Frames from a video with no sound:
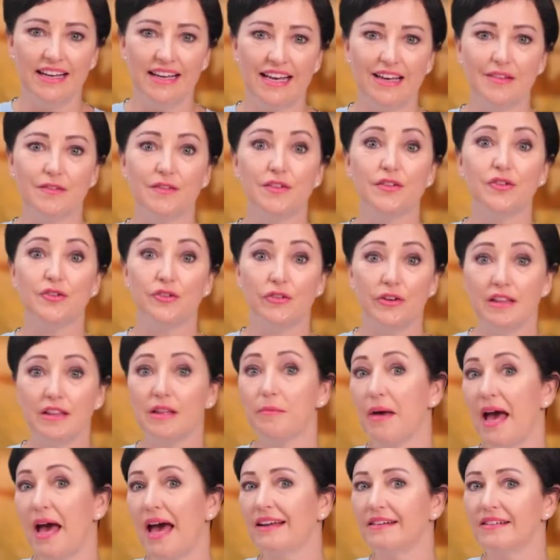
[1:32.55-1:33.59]
Even during
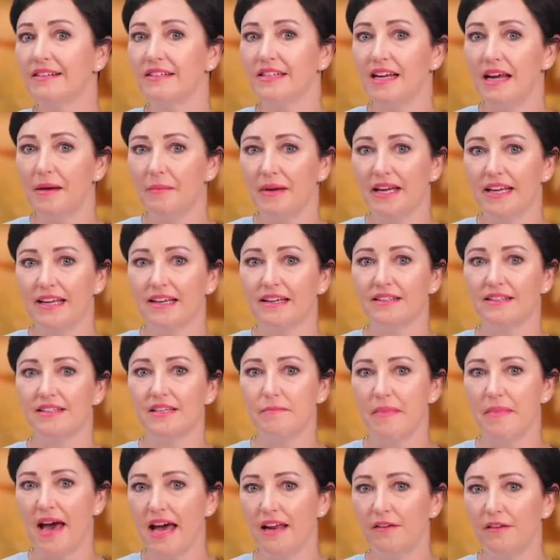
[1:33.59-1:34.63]
the pandemic,
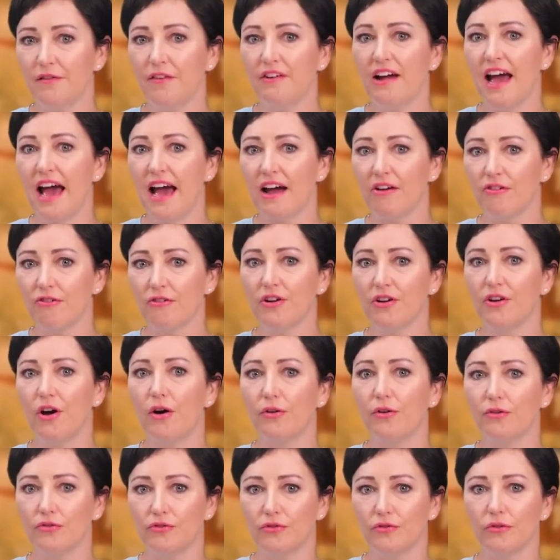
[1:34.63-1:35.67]
demand for
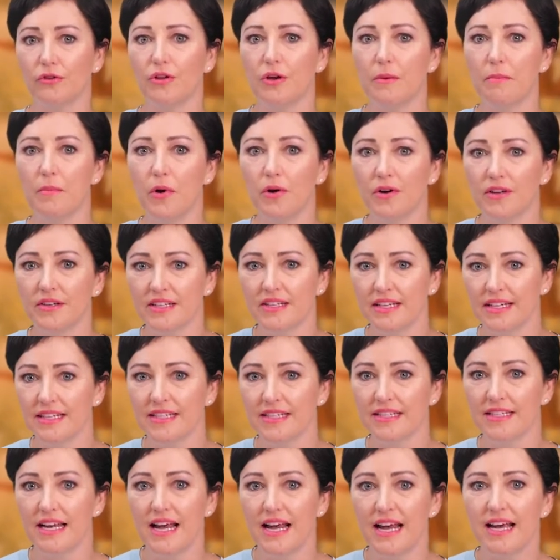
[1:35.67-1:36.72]
agricultural
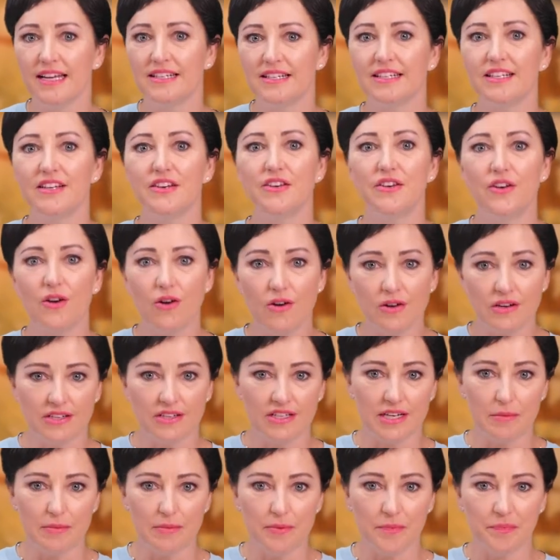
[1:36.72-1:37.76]
commodities did not
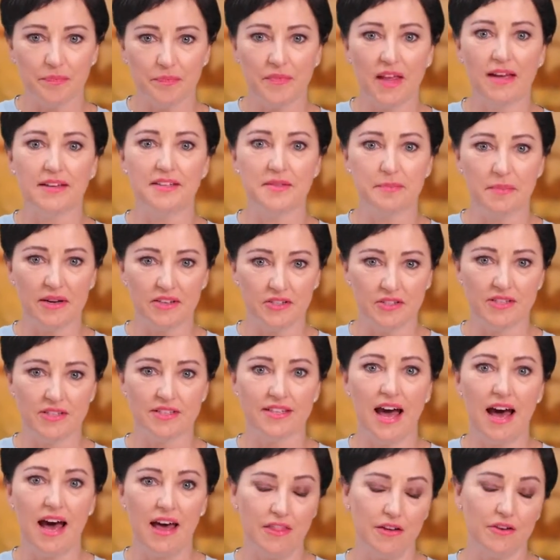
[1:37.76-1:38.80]
dip as much
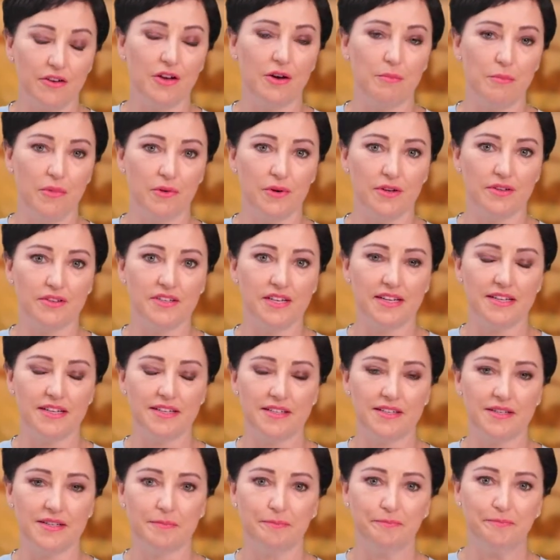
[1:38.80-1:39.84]
as other
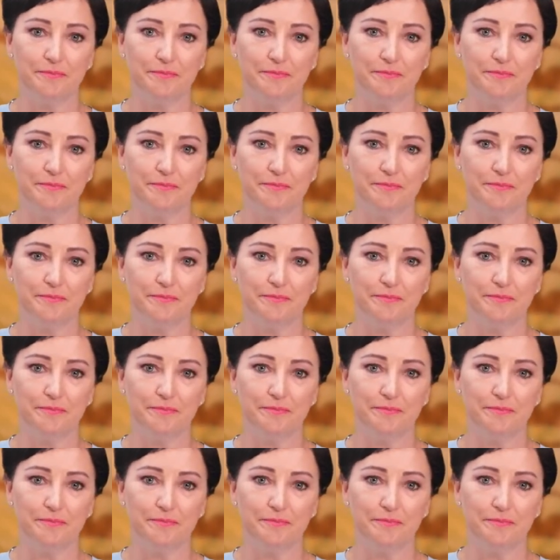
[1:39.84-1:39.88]
commodities.